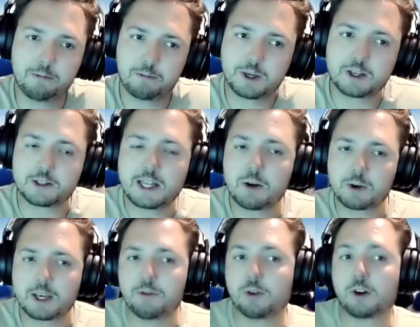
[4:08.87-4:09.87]
because that will
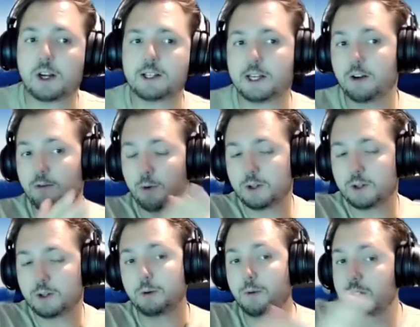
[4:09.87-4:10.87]
give you an idea of what
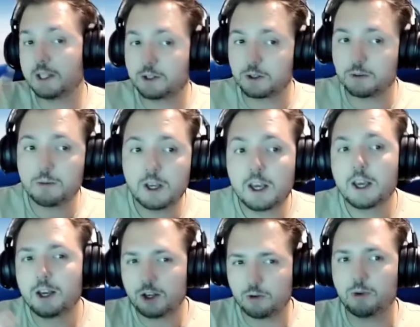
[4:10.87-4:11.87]
type of system
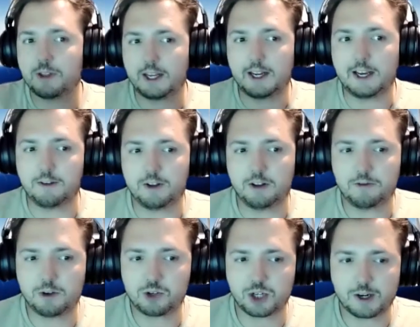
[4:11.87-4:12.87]
you would then have in the
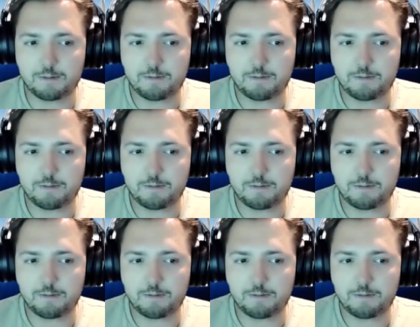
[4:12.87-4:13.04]
future.